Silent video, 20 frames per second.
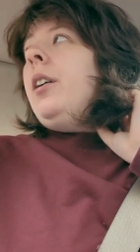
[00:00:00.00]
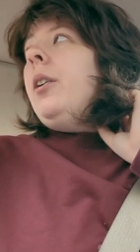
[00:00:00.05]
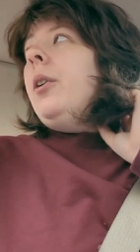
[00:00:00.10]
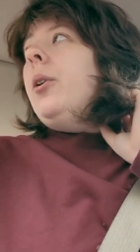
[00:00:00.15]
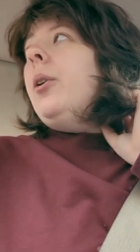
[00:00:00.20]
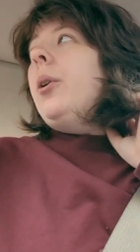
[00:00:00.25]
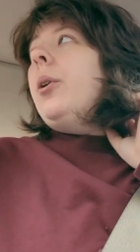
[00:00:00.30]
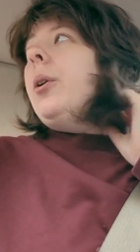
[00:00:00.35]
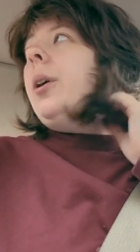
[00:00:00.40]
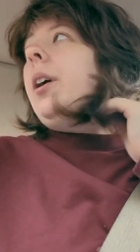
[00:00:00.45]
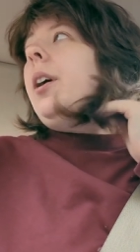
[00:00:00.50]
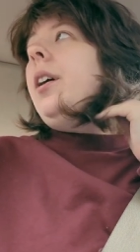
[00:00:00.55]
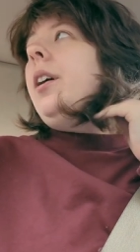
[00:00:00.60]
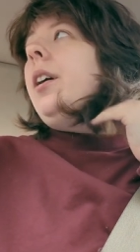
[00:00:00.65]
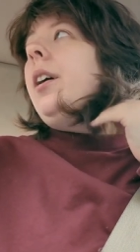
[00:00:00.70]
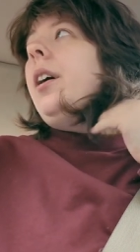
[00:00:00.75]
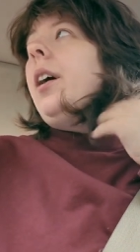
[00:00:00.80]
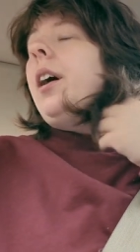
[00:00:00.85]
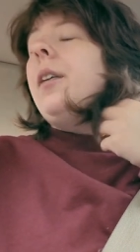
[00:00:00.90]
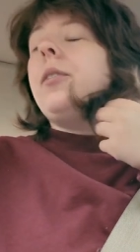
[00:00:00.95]
Whew.
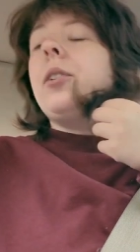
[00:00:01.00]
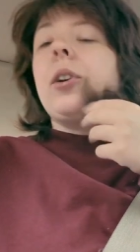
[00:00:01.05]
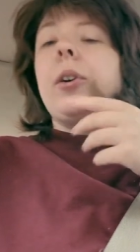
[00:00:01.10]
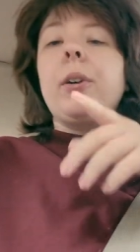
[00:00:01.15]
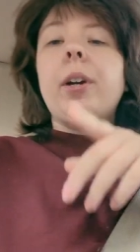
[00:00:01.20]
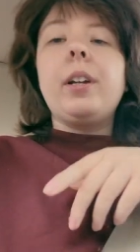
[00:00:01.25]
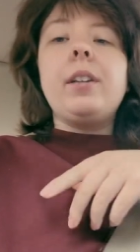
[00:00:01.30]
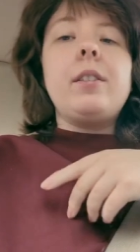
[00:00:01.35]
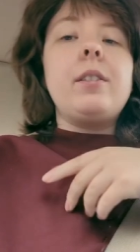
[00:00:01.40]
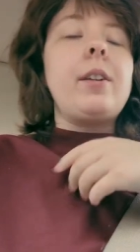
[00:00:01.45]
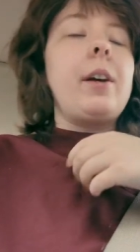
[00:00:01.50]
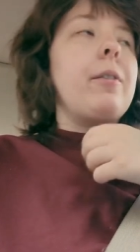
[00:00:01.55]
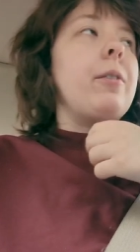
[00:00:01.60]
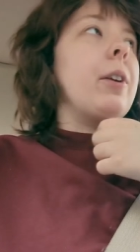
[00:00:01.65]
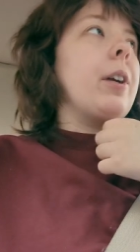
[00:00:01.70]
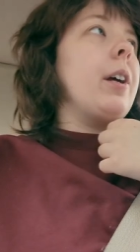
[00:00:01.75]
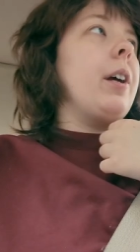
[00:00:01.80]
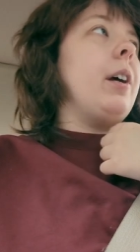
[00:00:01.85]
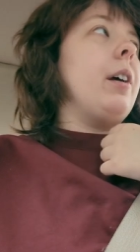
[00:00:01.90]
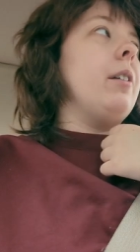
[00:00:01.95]
I have to go get
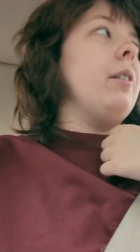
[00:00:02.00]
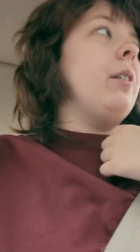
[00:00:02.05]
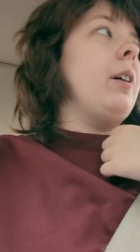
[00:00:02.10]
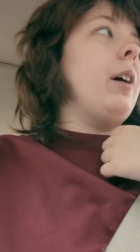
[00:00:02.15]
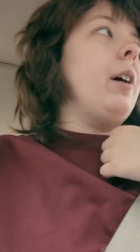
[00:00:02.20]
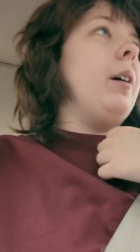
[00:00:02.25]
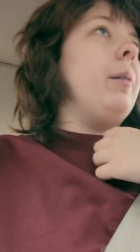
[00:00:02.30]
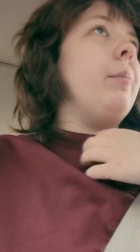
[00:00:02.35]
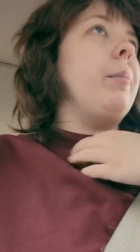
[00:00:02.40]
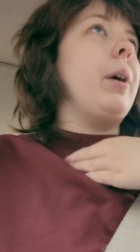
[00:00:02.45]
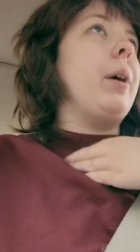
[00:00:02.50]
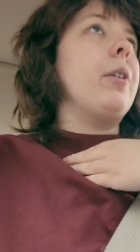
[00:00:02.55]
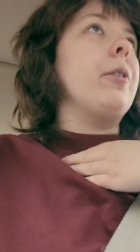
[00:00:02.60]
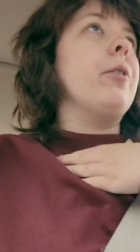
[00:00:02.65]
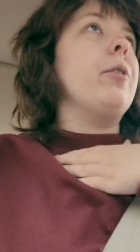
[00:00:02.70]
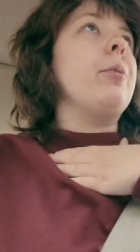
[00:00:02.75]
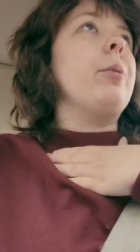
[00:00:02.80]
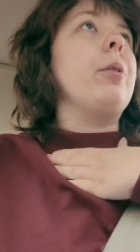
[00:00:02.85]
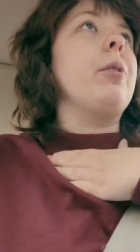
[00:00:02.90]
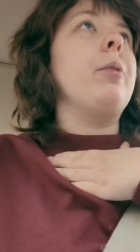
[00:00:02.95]
stuffing at
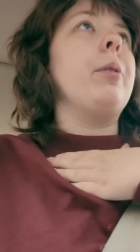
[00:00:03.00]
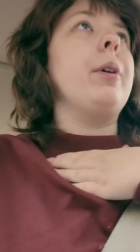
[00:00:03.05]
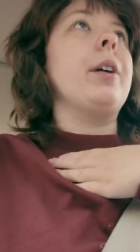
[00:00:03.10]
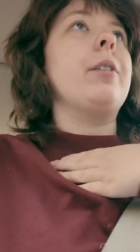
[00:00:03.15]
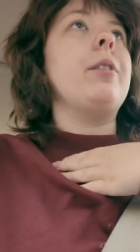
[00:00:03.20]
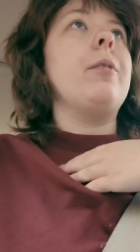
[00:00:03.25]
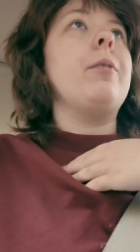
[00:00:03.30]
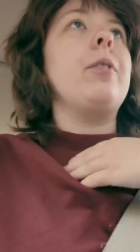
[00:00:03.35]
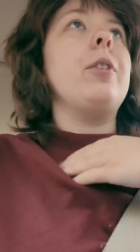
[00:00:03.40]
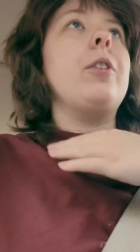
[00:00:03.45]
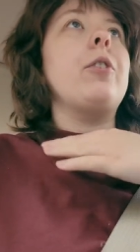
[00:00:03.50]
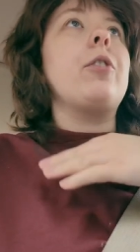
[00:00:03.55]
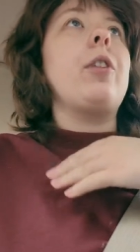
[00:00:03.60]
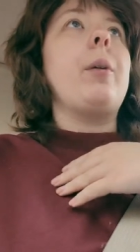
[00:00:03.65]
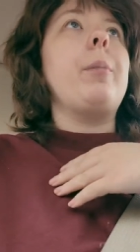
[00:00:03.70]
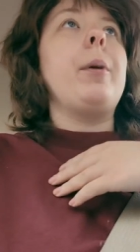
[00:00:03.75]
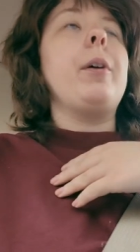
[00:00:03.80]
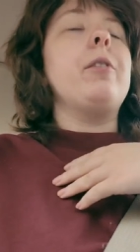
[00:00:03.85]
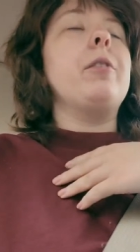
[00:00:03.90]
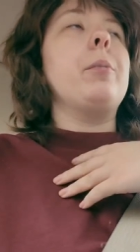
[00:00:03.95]
Michael's real quick to finish
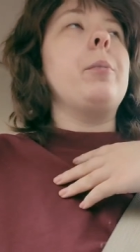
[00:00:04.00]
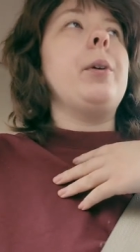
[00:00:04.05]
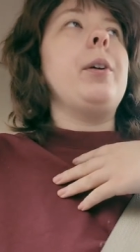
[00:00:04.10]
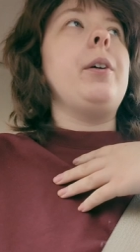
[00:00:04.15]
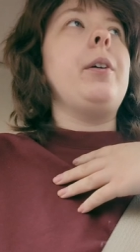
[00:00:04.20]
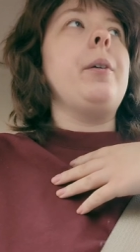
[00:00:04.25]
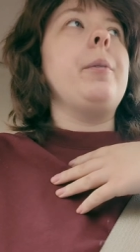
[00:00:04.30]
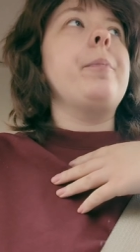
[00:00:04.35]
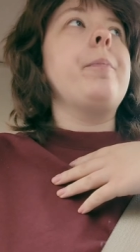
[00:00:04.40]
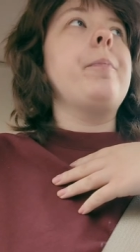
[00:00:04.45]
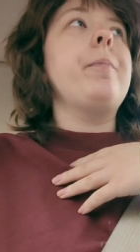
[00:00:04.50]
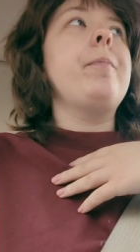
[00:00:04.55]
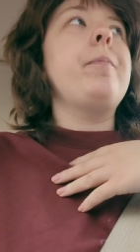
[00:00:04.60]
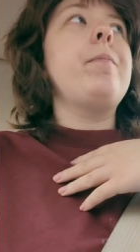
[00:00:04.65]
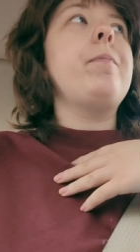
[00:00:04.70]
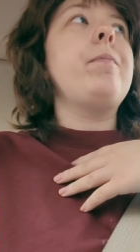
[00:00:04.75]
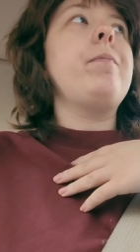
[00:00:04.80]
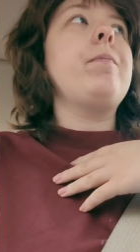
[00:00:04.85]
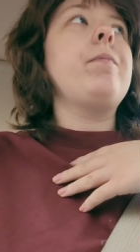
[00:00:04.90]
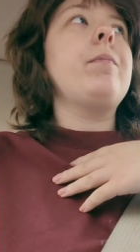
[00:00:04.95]
that puzzle ball,
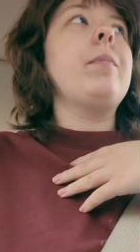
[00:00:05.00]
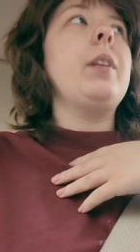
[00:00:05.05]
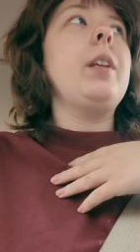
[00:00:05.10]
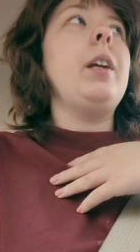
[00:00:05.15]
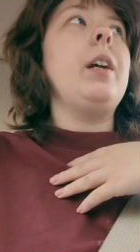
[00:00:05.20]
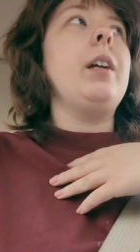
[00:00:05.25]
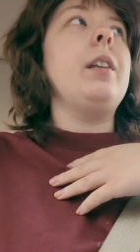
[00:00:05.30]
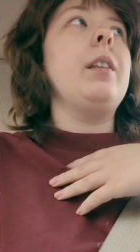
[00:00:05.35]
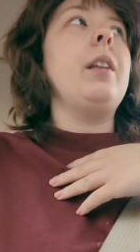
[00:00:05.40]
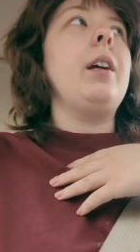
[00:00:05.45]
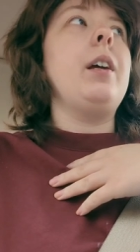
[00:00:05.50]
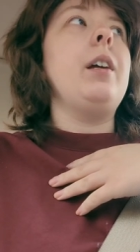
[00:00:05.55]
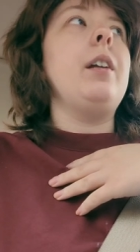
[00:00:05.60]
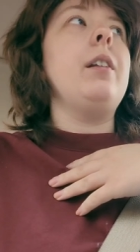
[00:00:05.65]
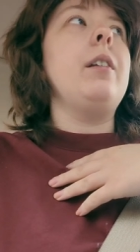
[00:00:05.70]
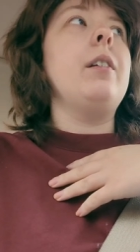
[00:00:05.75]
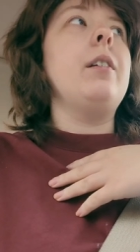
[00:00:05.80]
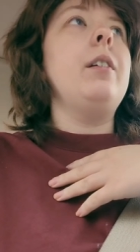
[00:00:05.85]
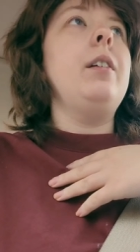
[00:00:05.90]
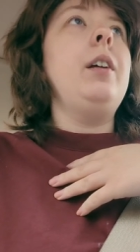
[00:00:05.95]
and
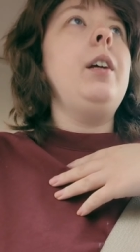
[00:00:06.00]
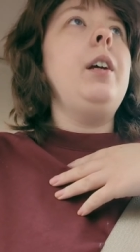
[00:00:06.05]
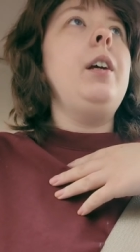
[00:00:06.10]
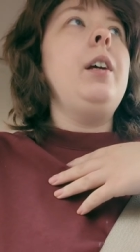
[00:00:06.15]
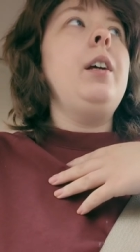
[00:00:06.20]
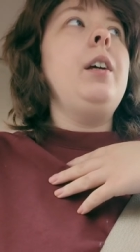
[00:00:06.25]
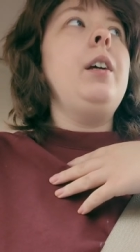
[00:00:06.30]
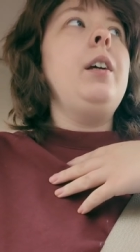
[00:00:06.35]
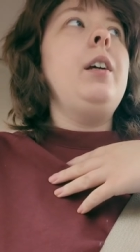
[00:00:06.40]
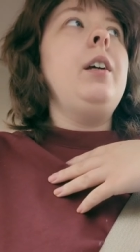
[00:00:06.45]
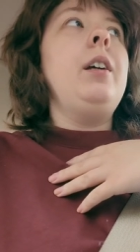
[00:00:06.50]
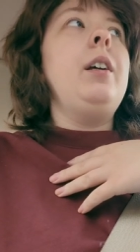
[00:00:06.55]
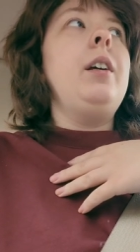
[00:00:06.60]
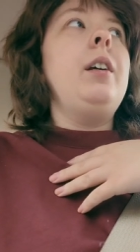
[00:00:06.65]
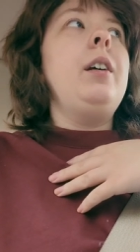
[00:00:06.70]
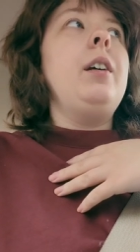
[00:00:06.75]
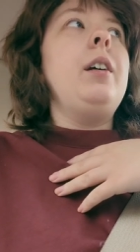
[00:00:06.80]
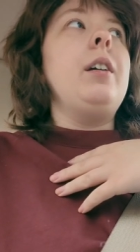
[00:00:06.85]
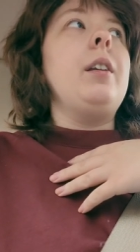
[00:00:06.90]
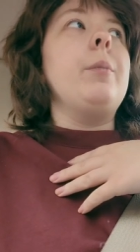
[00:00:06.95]
then
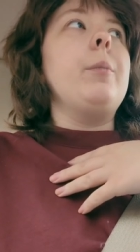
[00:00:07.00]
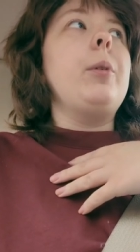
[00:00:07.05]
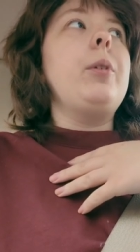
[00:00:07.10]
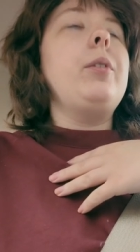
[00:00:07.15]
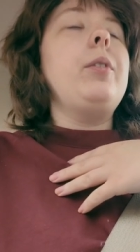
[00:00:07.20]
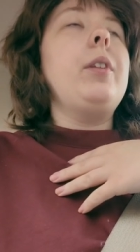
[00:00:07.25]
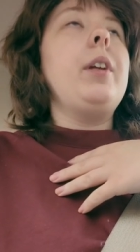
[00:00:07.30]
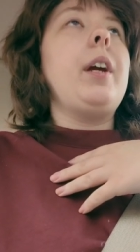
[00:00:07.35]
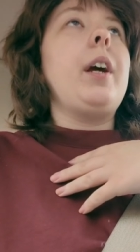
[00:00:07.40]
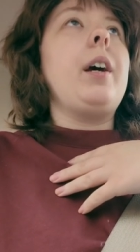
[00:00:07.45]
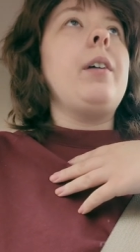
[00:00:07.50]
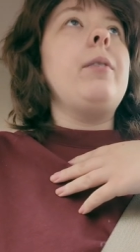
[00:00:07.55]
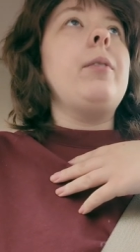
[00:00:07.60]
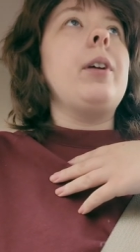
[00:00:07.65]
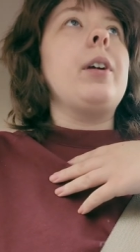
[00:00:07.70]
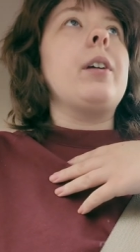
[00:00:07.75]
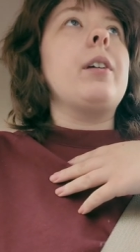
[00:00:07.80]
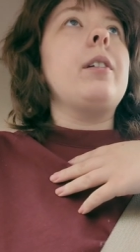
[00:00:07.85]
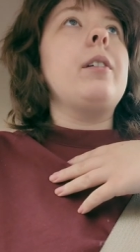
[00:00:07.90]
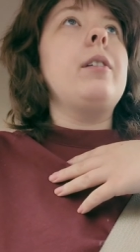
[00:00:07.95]
we'll only have
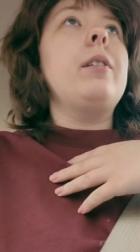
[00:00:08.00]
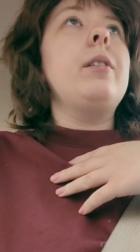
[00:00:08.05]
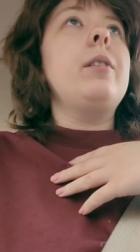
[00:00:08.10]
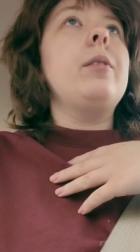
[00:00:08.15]
like